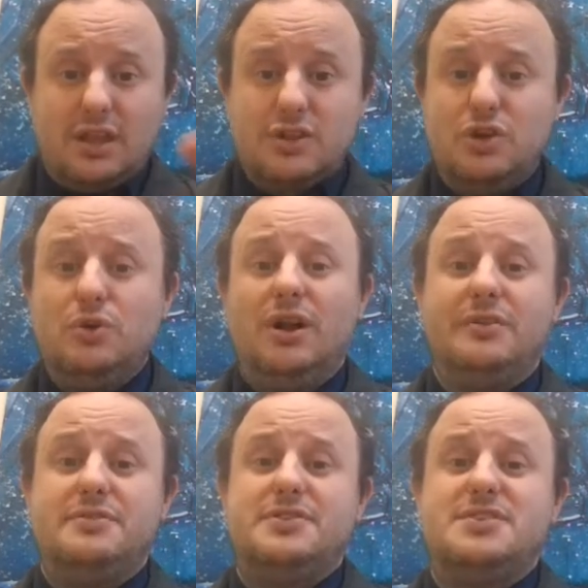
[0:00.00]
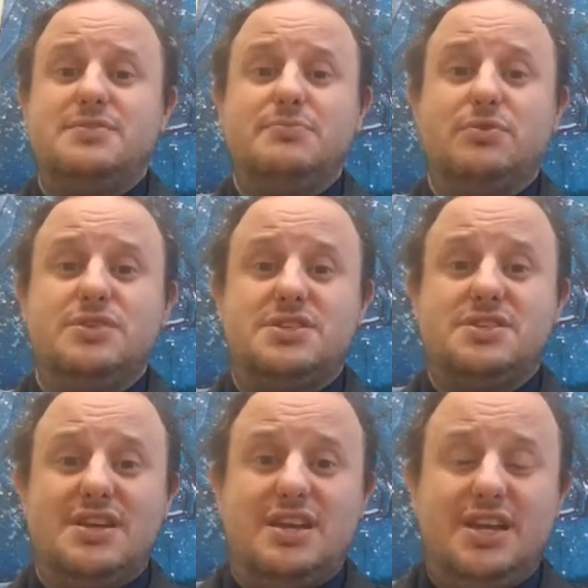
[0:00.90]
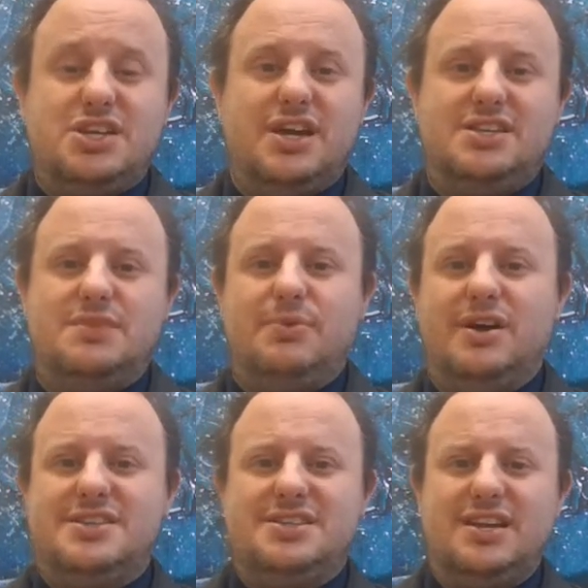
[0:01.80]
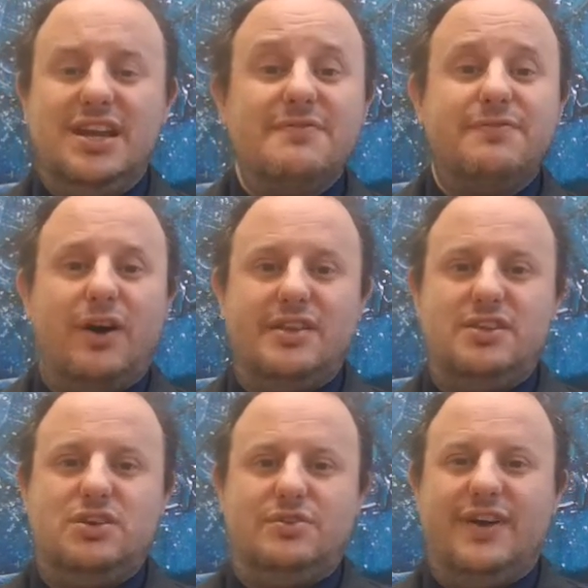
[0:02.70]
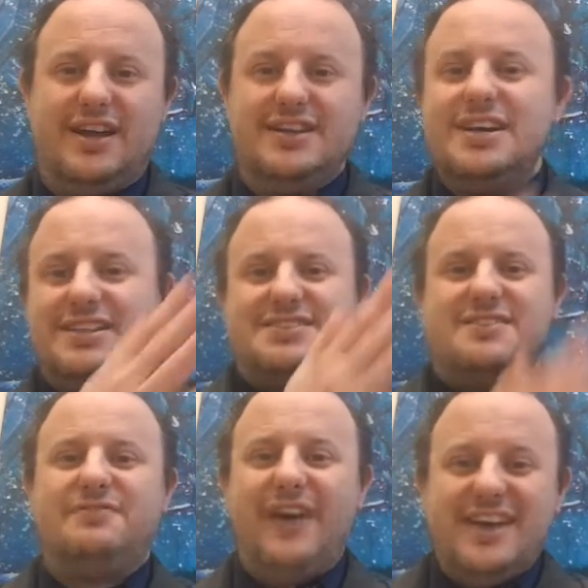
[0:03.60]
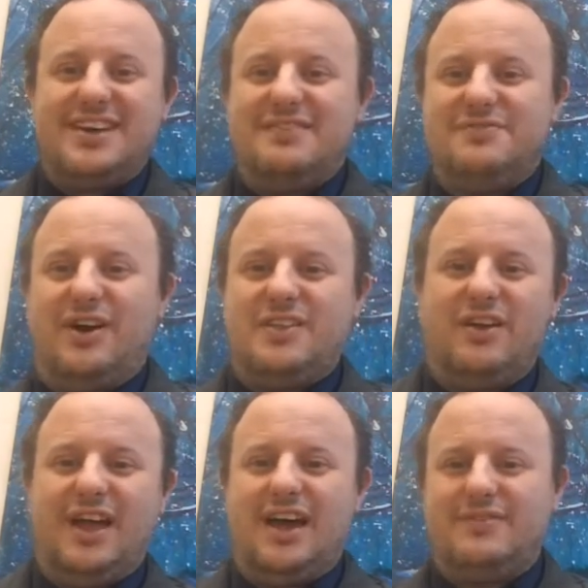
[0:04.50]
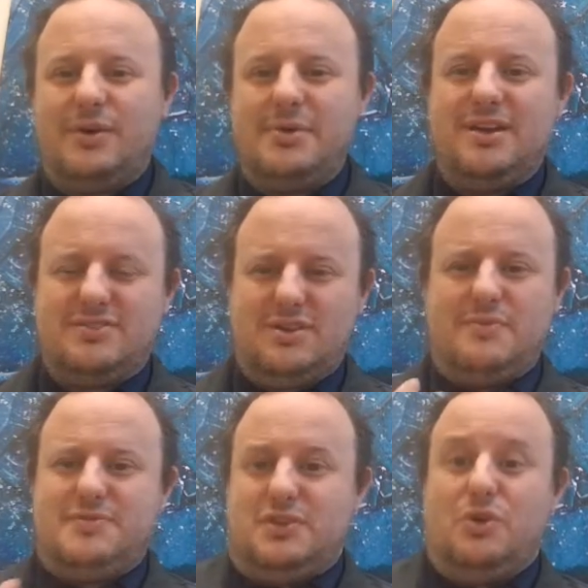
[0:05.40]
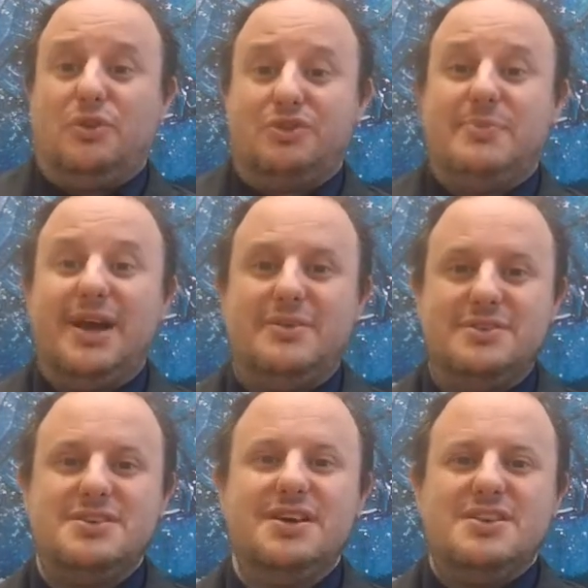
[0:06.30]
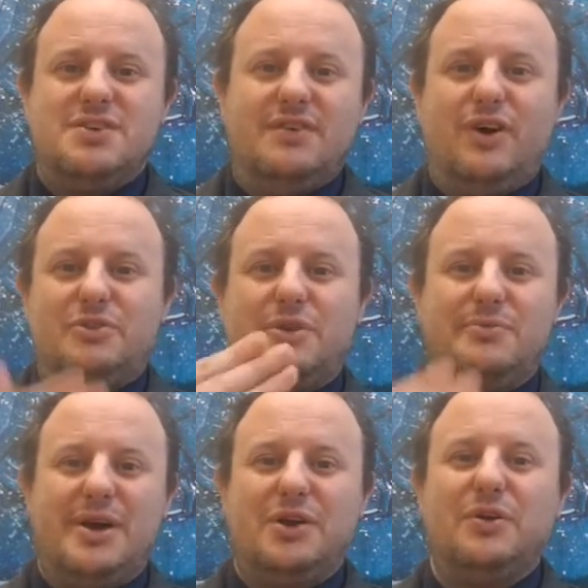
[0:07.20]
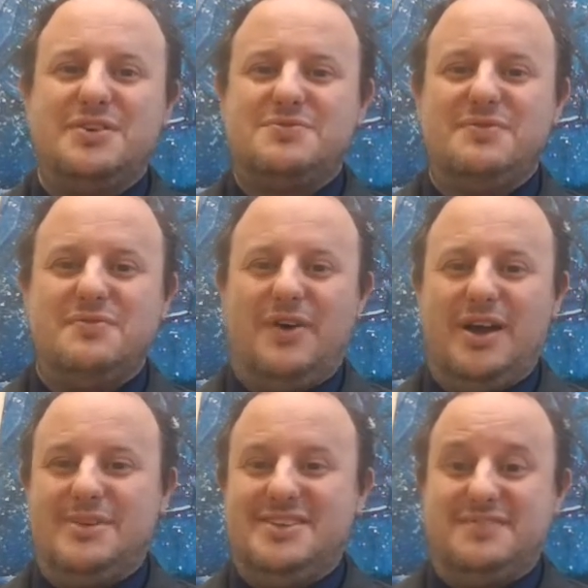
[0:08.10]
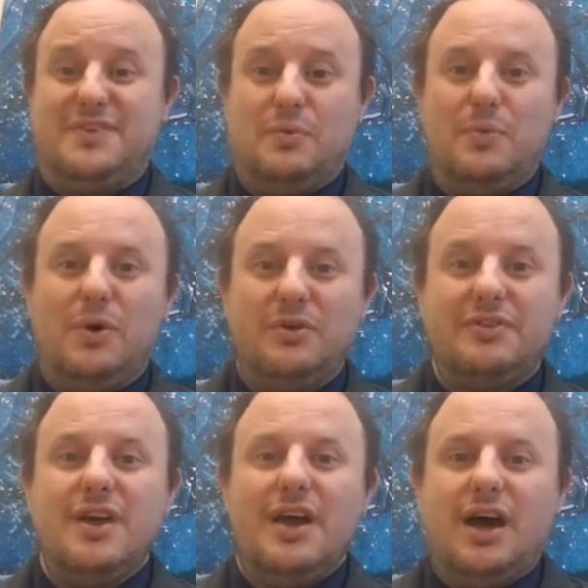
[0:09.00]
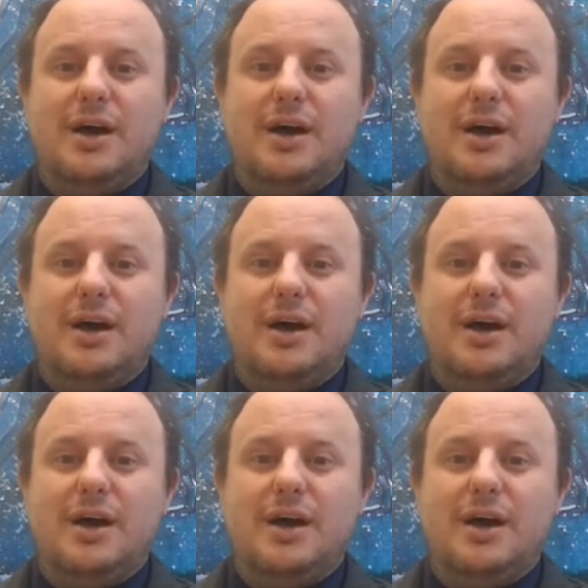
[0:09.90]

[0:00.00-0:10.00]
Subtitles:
The Google Classroom system was initiated by an invite that you'd have had. This is a fake invite that I have up here because I'm obviously not a parent, so I've asked one of my colleagues to invite me as if I was.